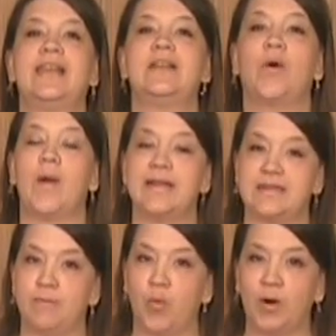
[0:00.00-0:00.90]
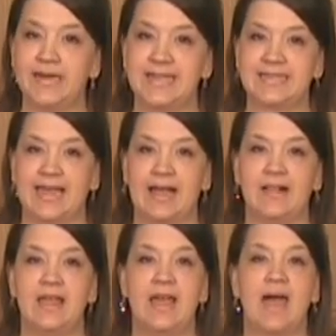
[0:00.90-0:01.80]
to go into more
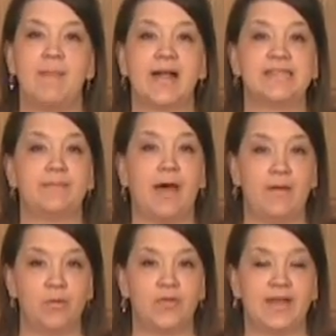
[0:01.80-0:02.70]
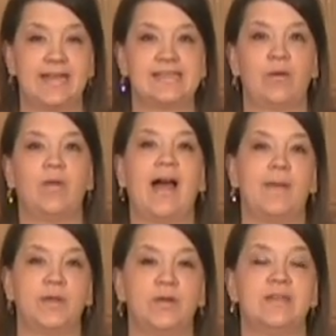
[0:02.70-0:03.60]
detail about some other things that will
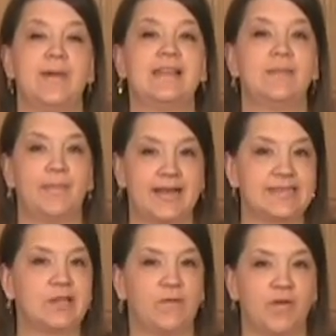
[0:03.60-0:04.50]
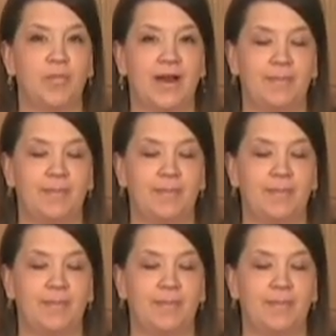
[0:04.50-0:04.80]
help you to make the best loaf of bread